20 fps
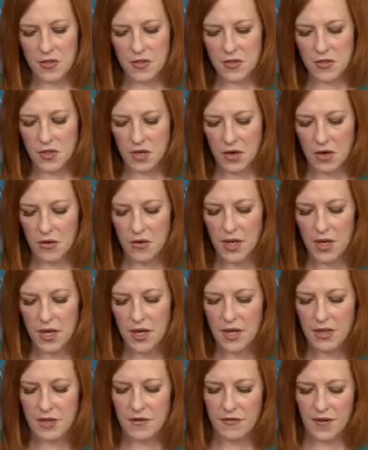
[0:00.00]
So
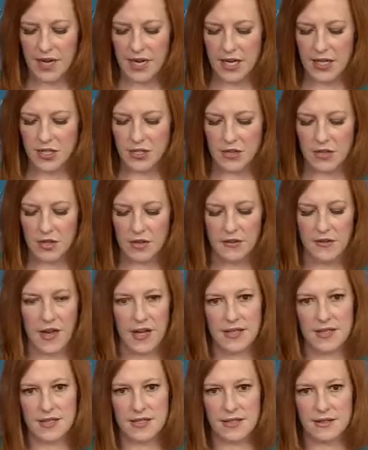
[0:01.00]
the financial
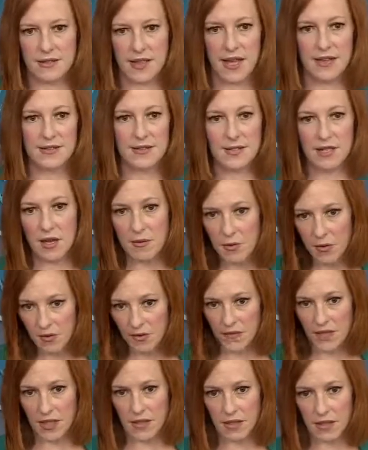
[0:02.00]
effects that some are
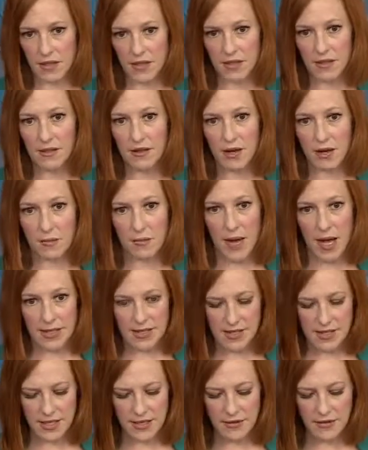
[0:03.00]
feeling are
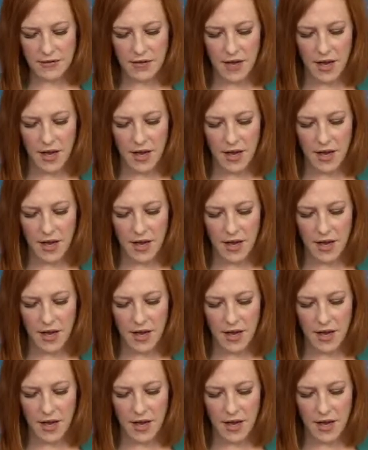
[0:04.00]
positive.